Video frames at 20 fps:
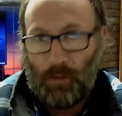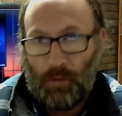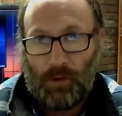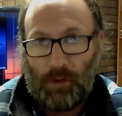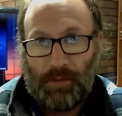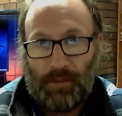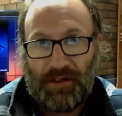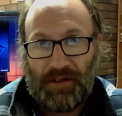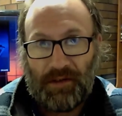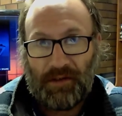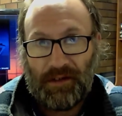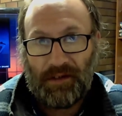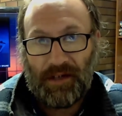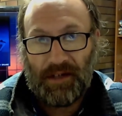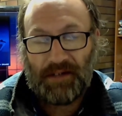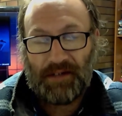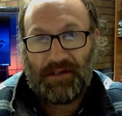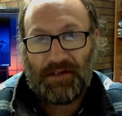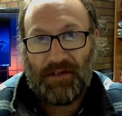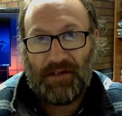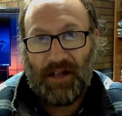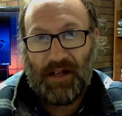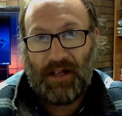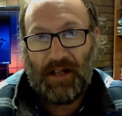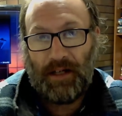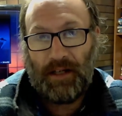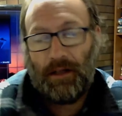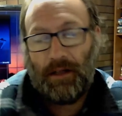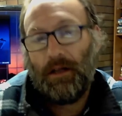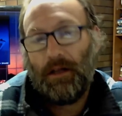we'll be doing that
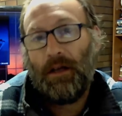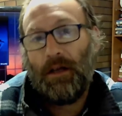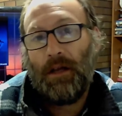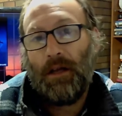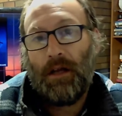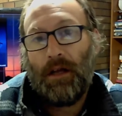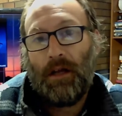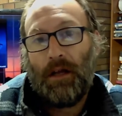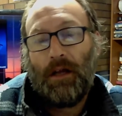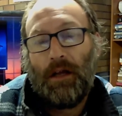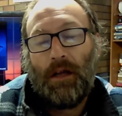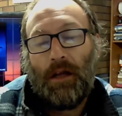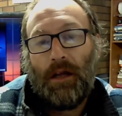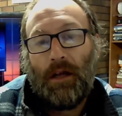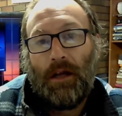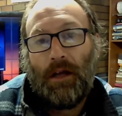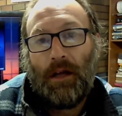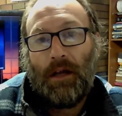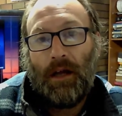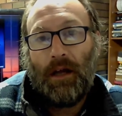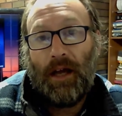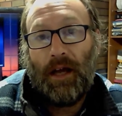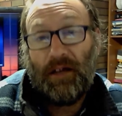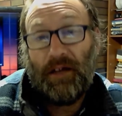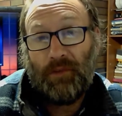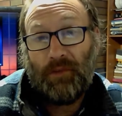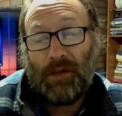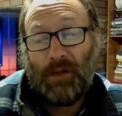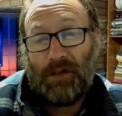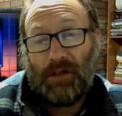today
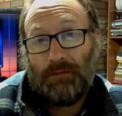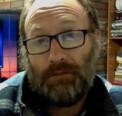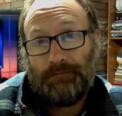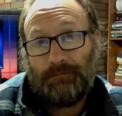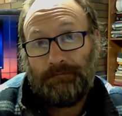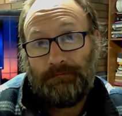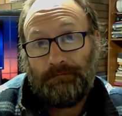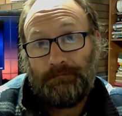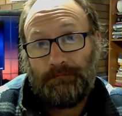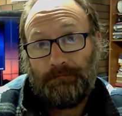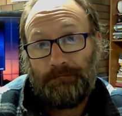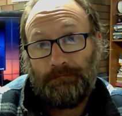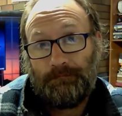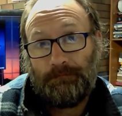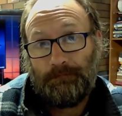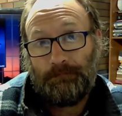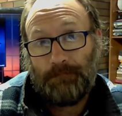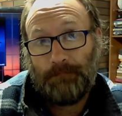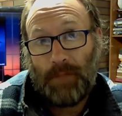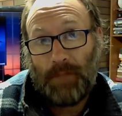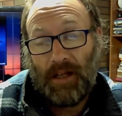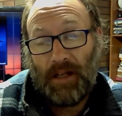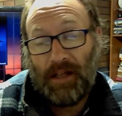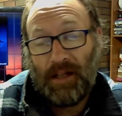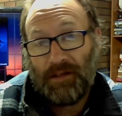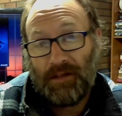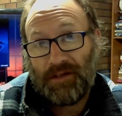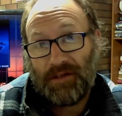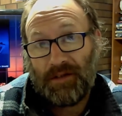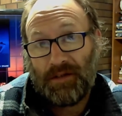as well.
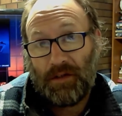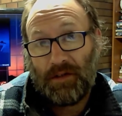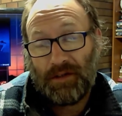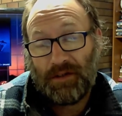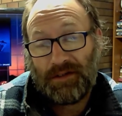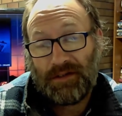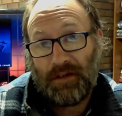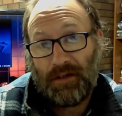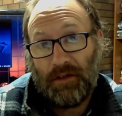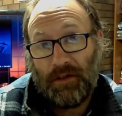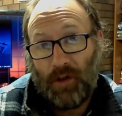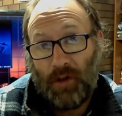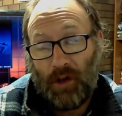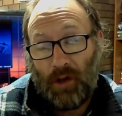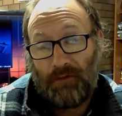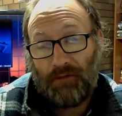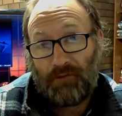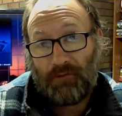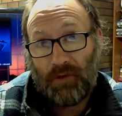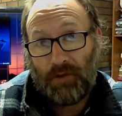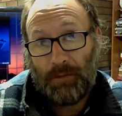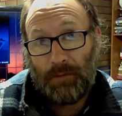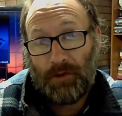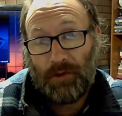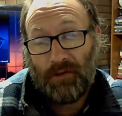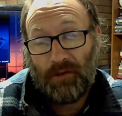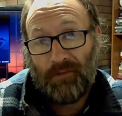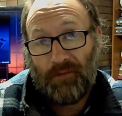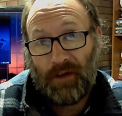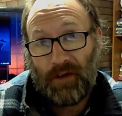And tonight's live stream
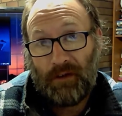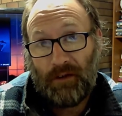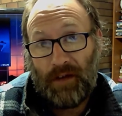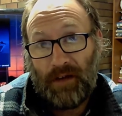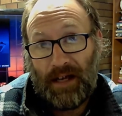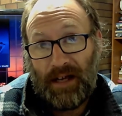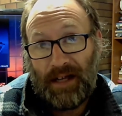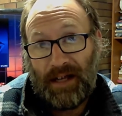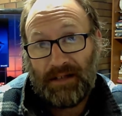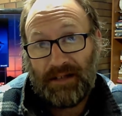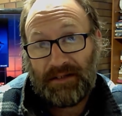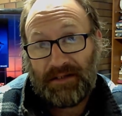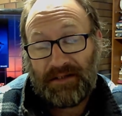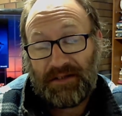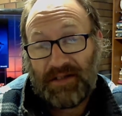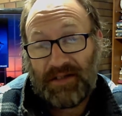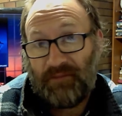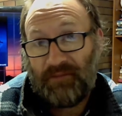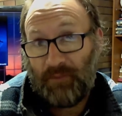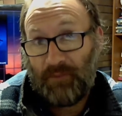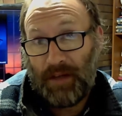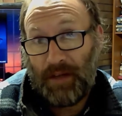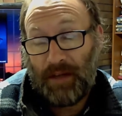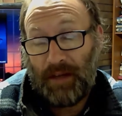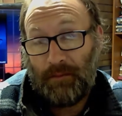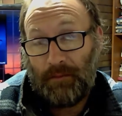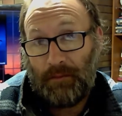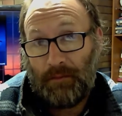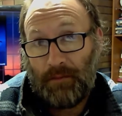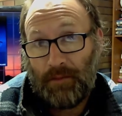convo at 7
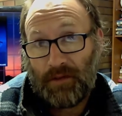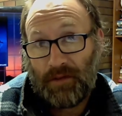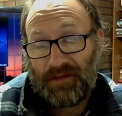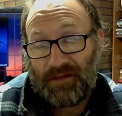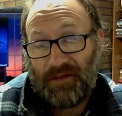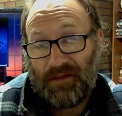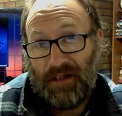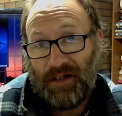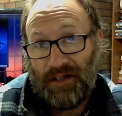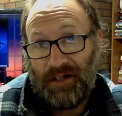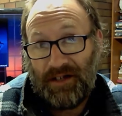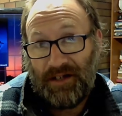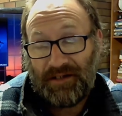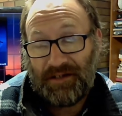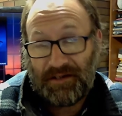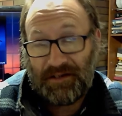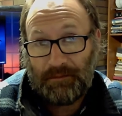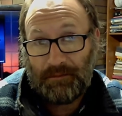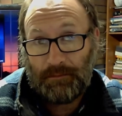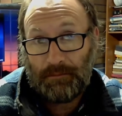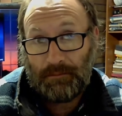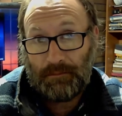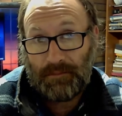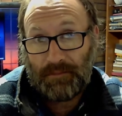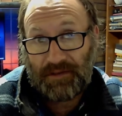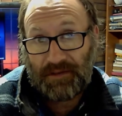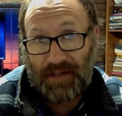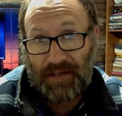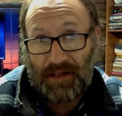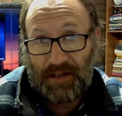p.m. Australian Eastern
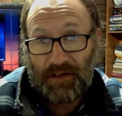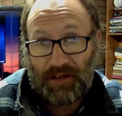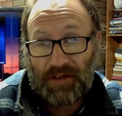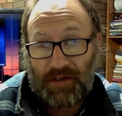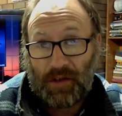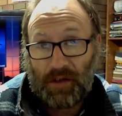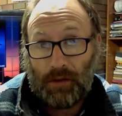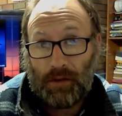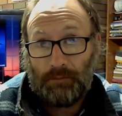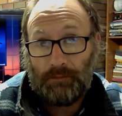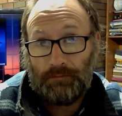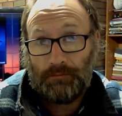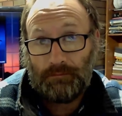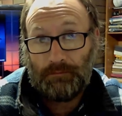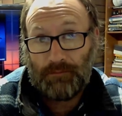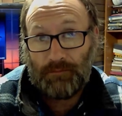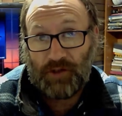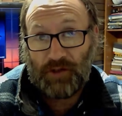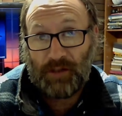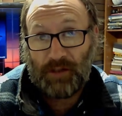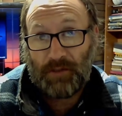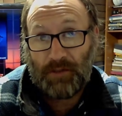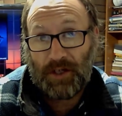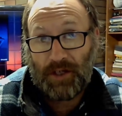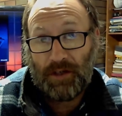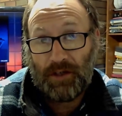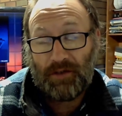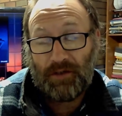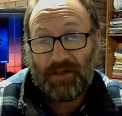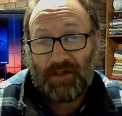Standard Time,
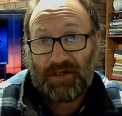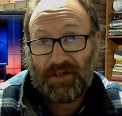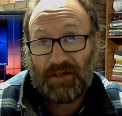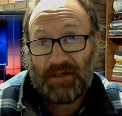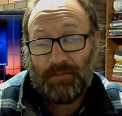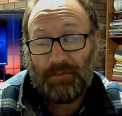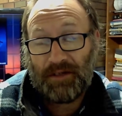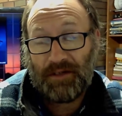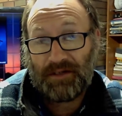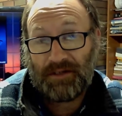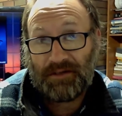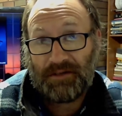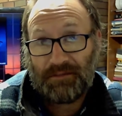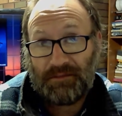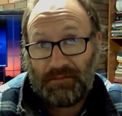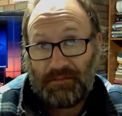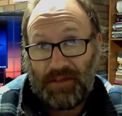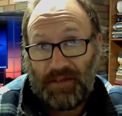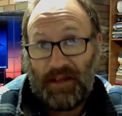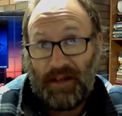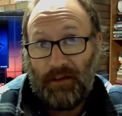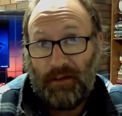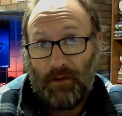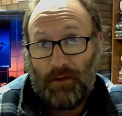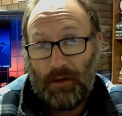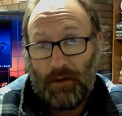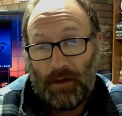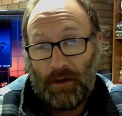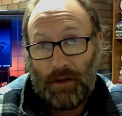GMT UTC plus 10.